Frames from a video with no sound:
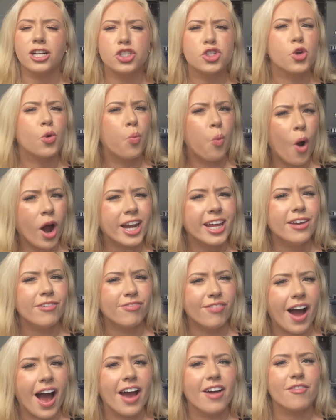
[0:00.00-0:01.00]

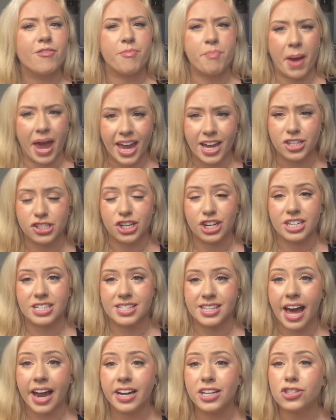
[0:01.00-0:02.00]
25 pages,
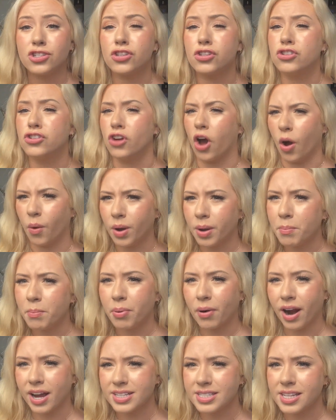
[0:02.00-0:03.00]
that is so
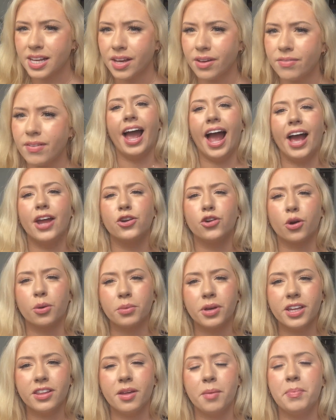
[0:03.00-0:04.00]
impressive. And
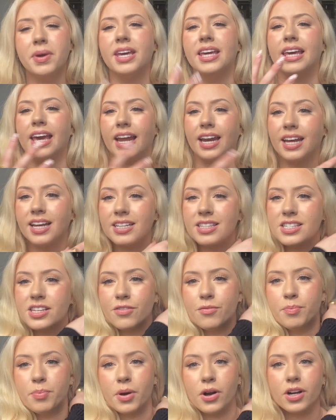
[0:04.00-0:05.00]
normally the beginnings
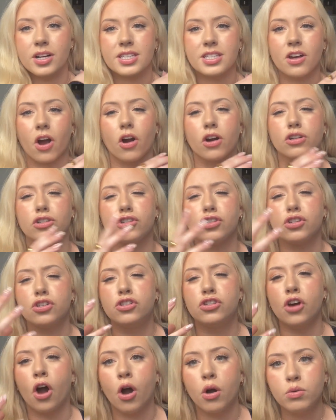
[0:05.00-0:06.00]
of books are
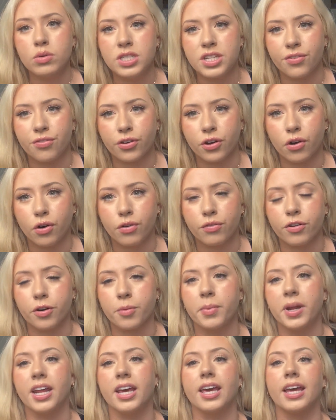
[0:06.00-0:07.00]
so difficult for
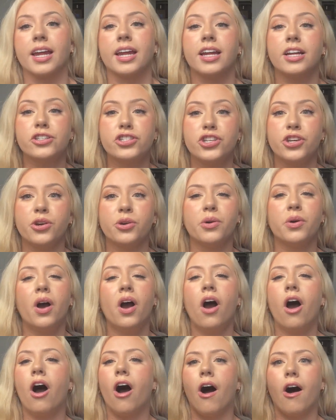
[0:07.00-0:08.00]
me to get into.
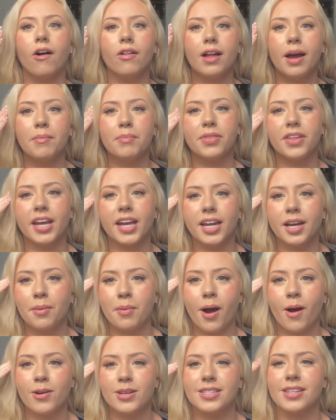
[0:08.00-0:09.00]
All I'm thinking
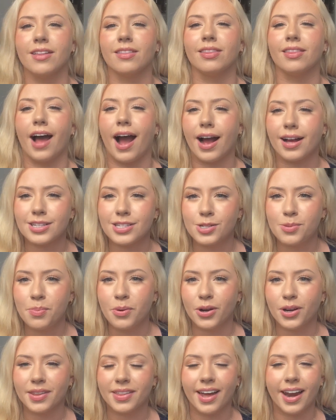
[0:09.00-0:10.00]
about is the last
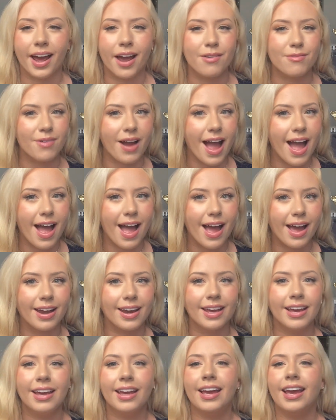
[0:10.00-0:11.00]
book that I
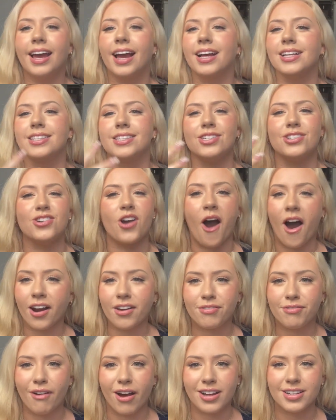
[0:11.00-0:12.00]
read. It's not a
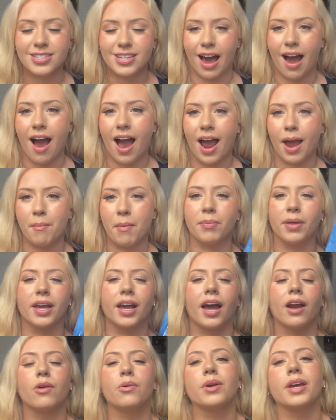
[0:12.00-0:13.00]
fun time. Like, I
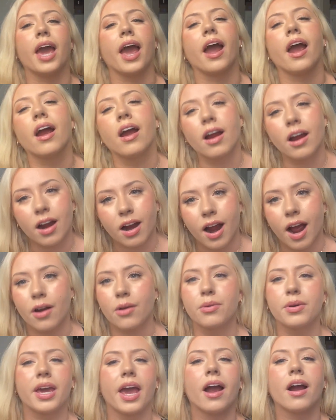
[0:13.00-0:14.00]
don't care
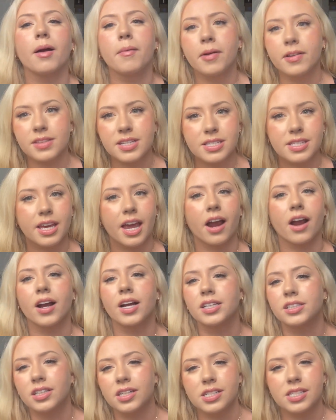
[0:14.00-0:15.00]
about these
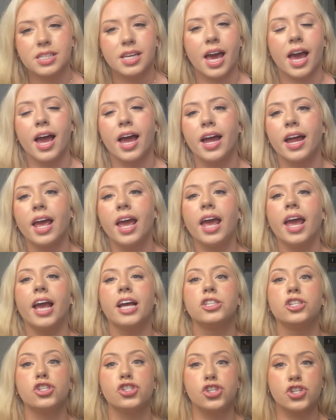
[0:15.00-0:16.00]
characters yet.
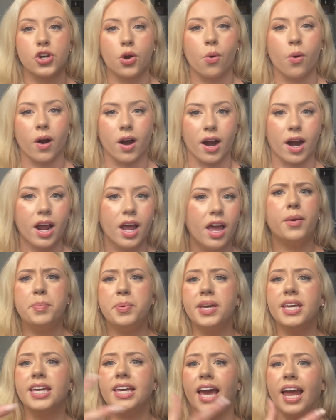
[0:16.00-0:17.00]
It's a chore. The
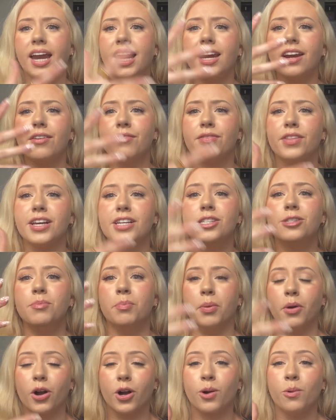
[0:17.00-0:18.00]
beginning of this
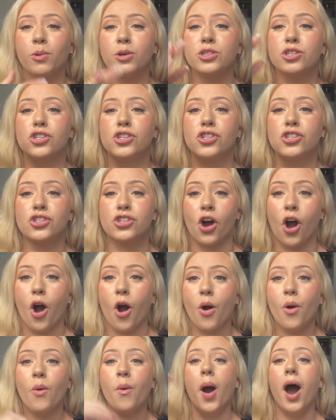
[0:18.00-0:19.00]
book was
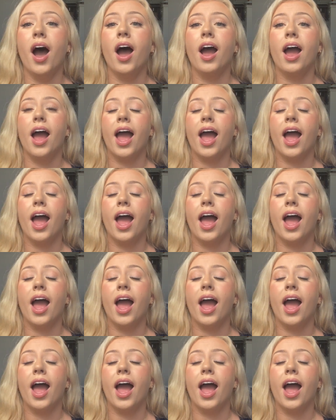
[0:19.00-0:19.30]
so,